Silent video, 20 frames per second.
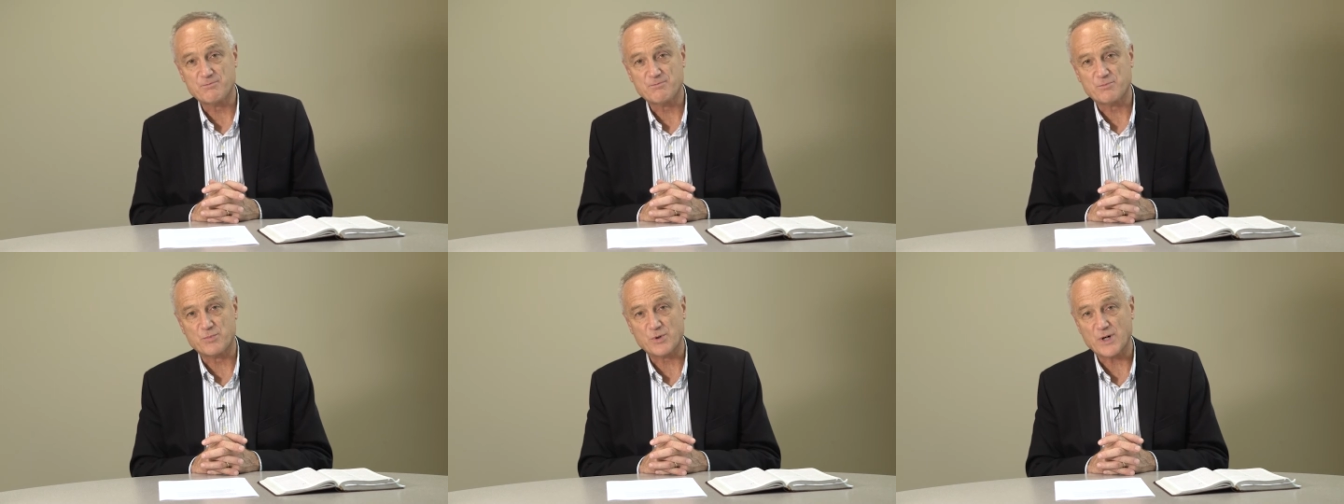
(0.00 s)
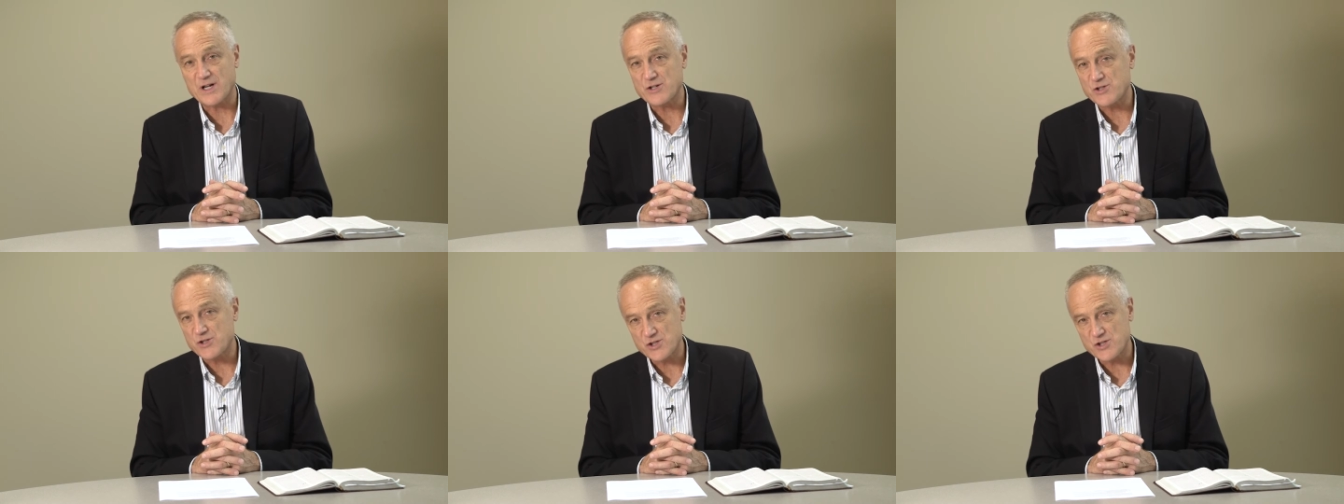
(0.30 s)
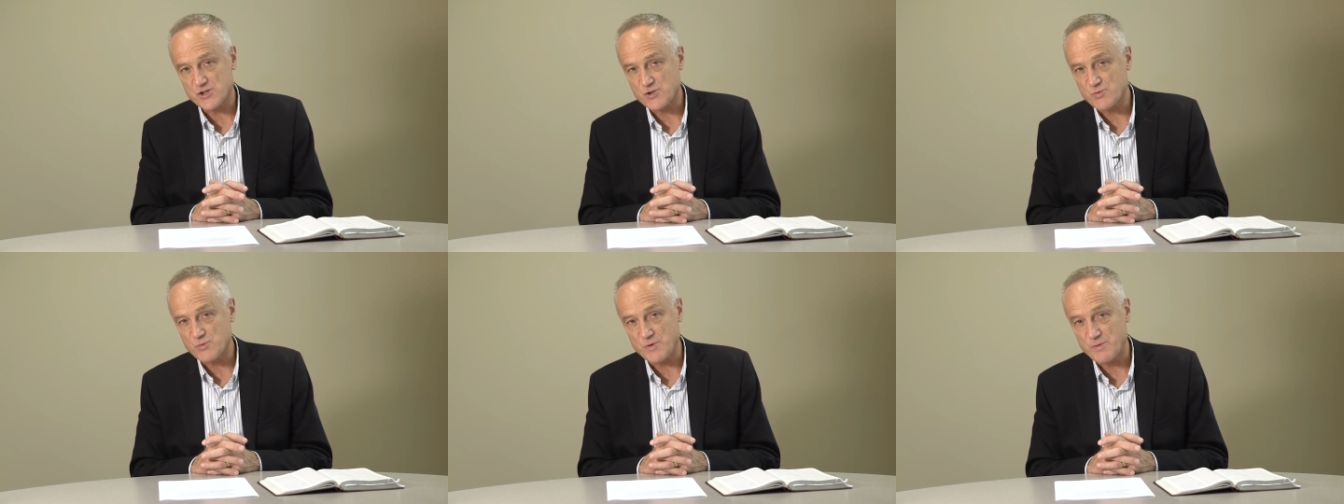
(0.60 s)

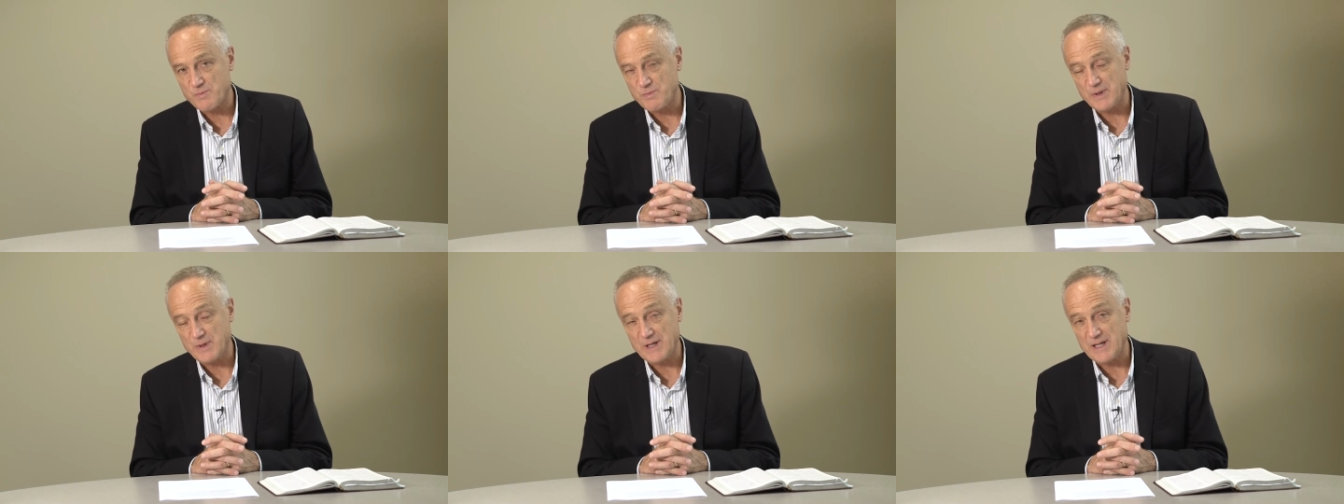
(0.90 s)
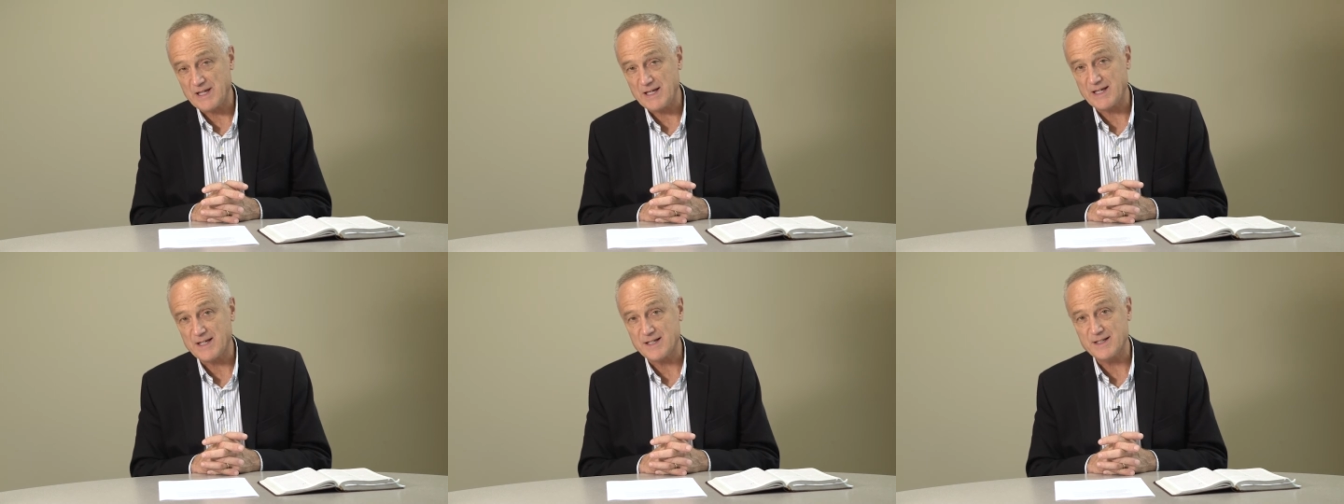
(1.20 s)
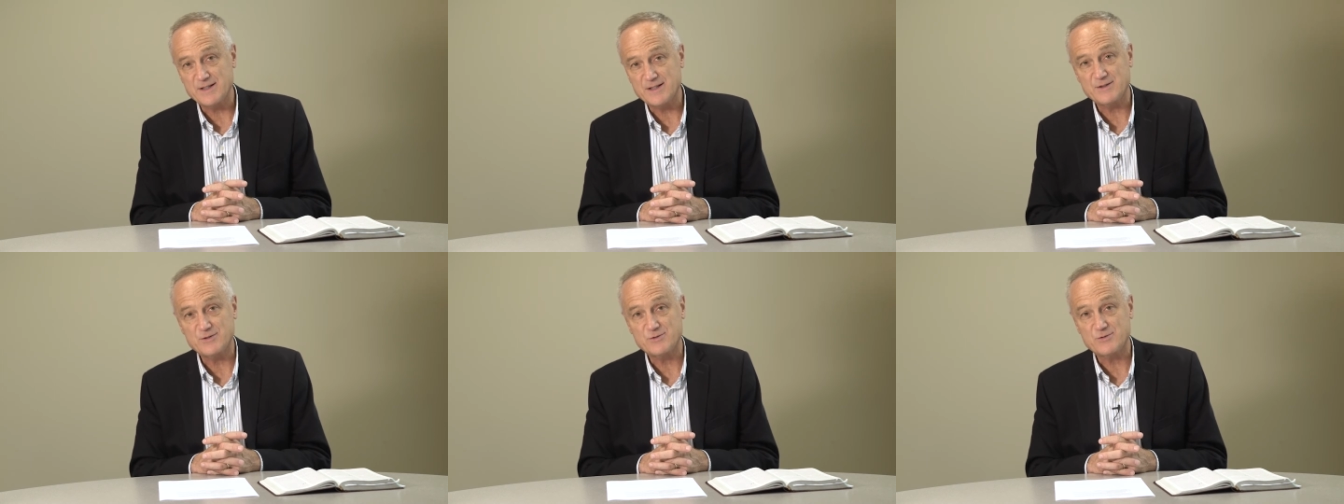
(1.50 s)
brushes with
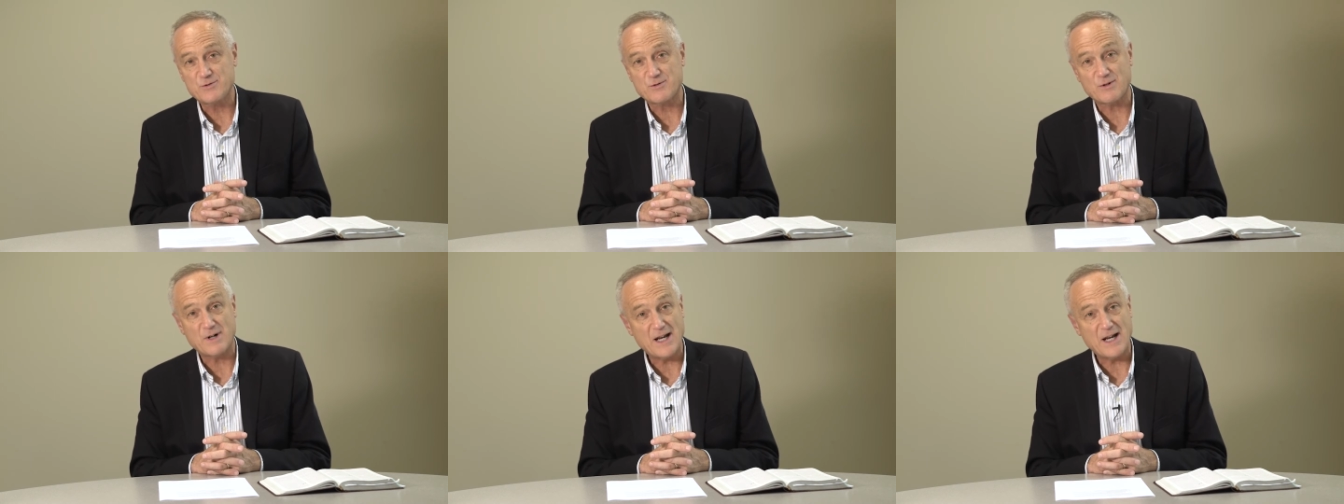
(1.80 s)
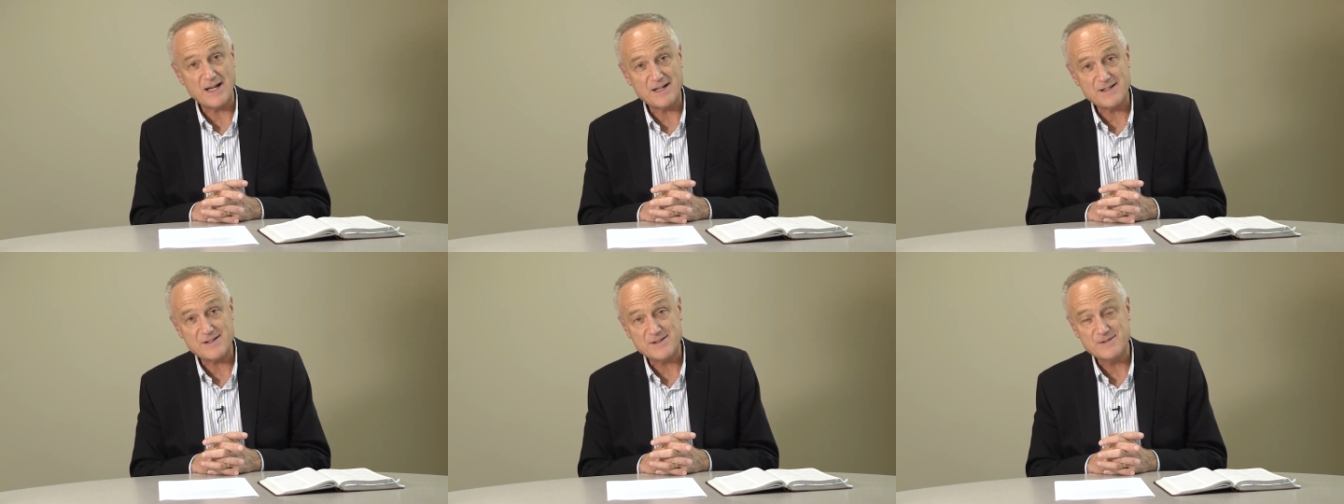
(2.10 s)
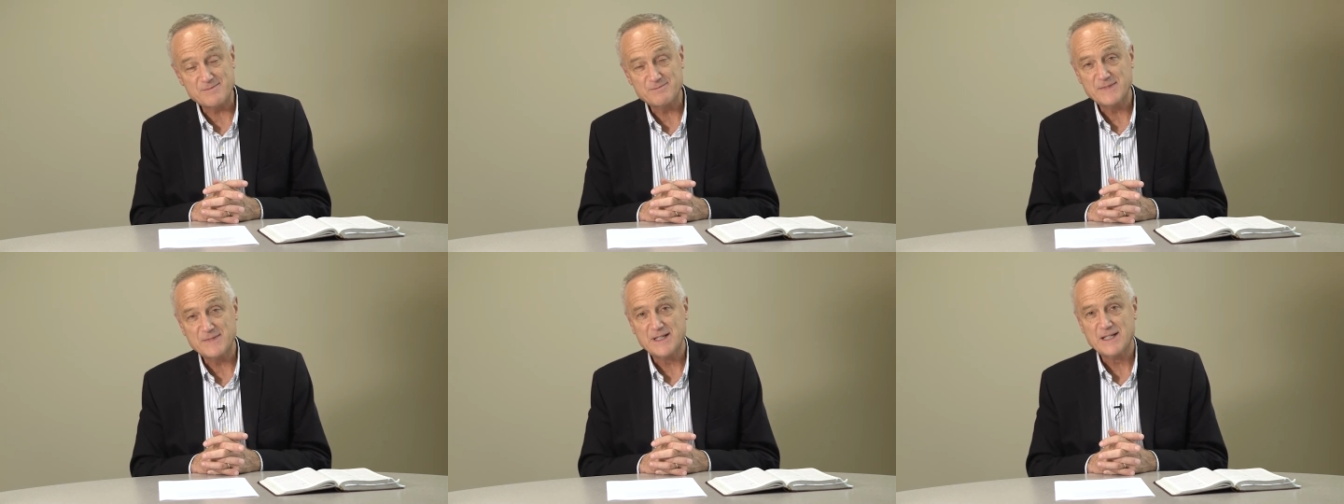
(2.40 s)
being
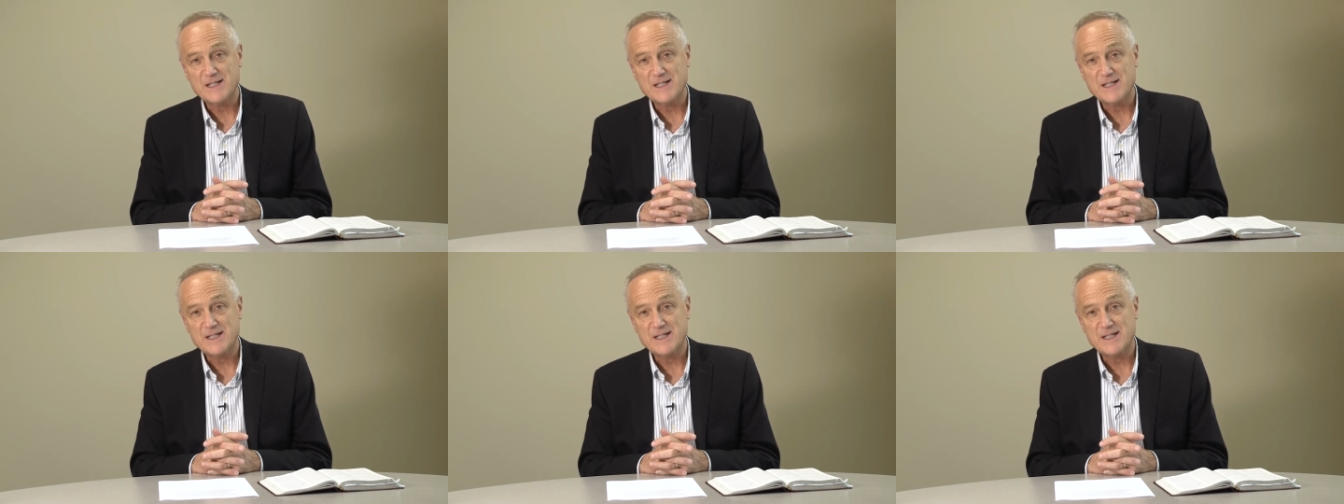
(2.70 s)
great,